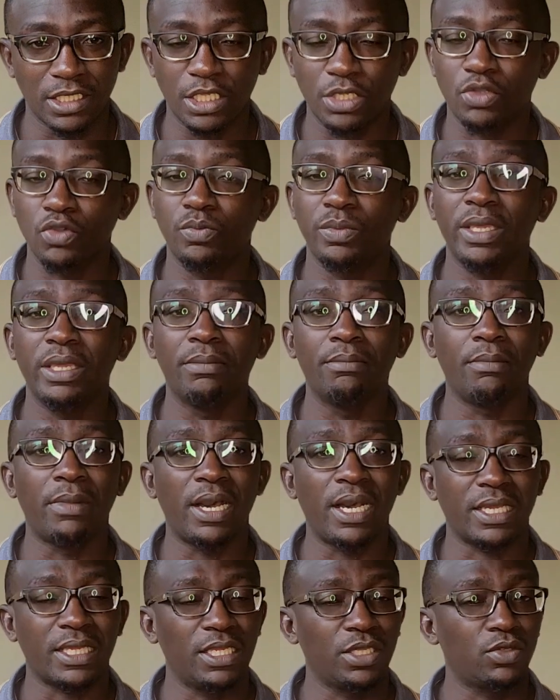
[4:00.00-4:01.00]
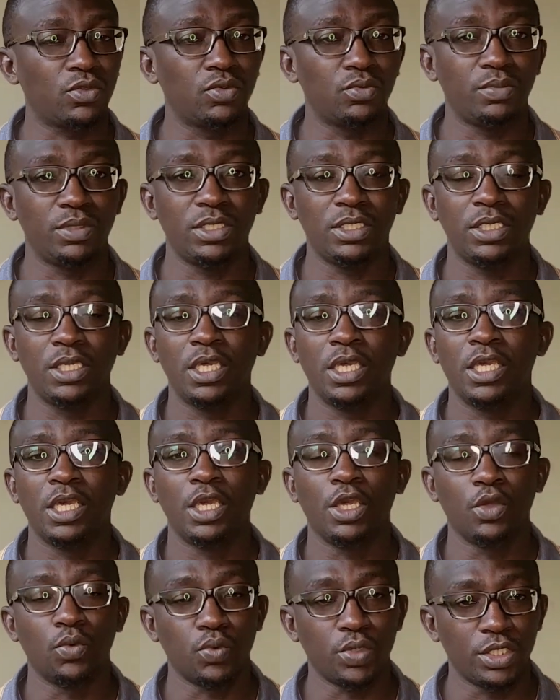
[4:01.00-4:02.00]
It could be a Mac, it could be
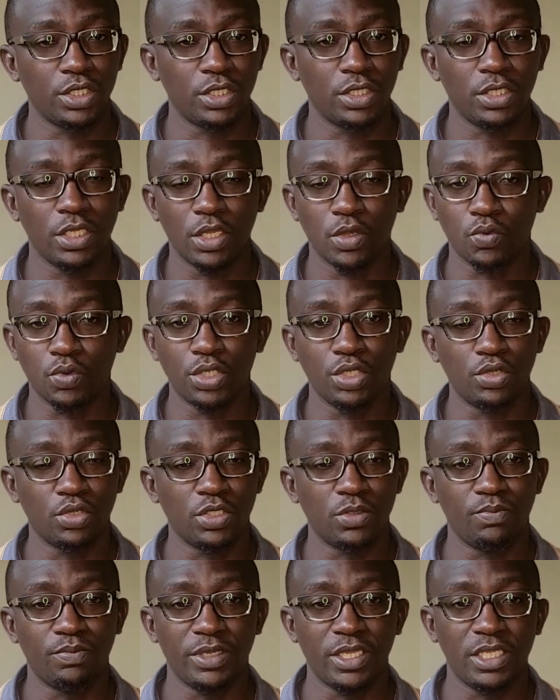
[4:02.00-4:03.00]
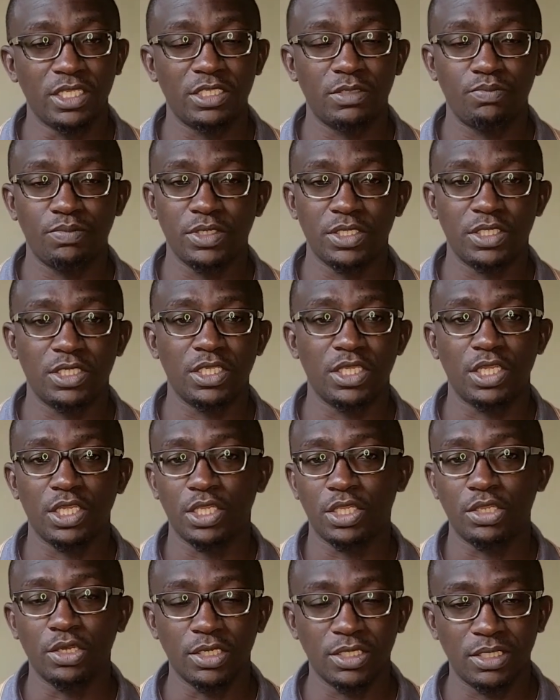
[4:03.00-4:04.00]
a Windows based PC,
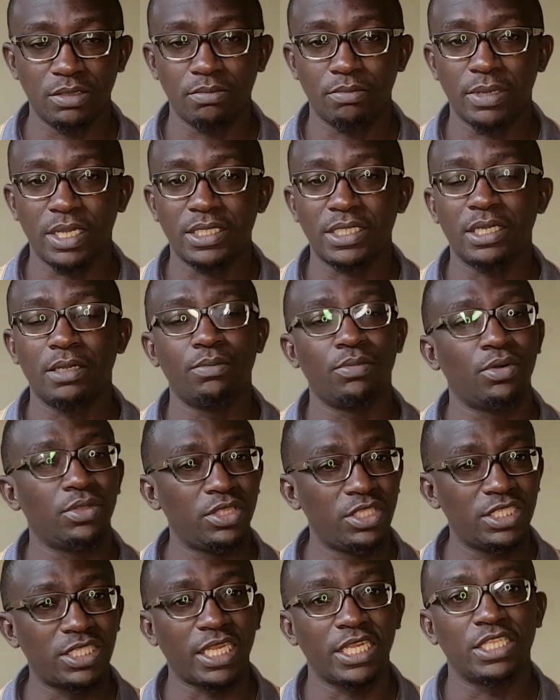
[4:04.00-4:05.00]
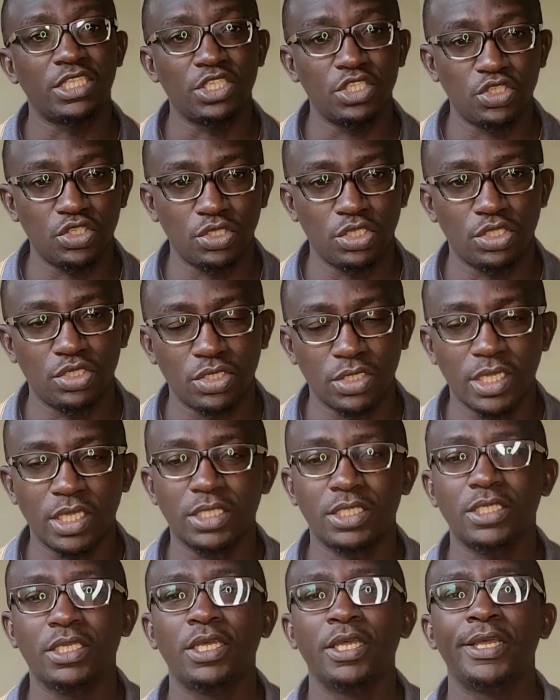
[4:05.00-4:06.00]
it doesn't matter, but these are the things you need to
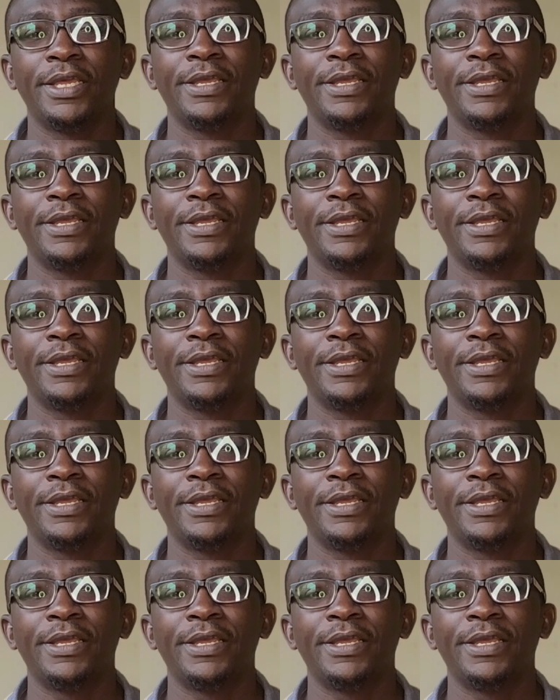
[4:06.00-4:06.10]
get.